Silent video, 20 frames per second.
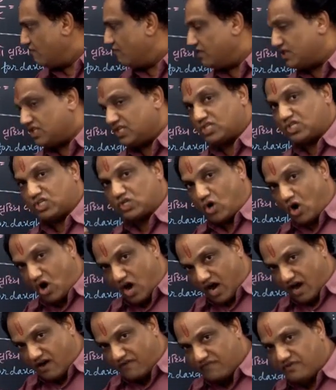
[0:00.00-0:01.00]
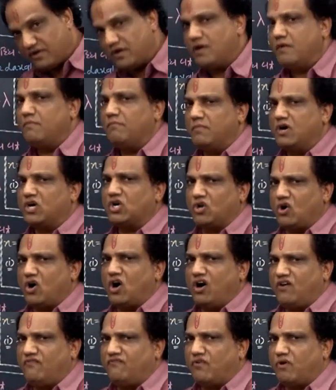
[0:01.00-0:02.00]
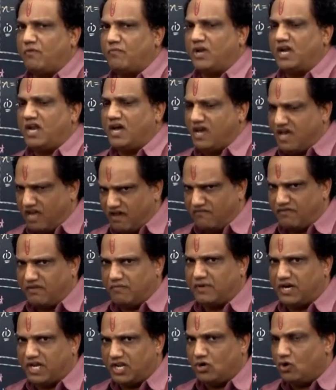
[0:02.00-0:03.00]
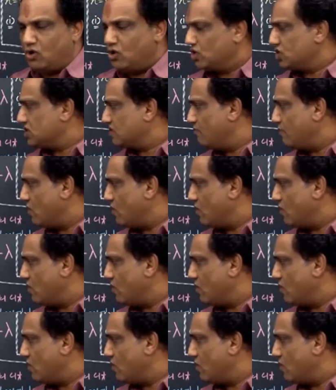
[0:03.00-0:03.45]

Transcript: which is tau half, but tau half formula everybody knows,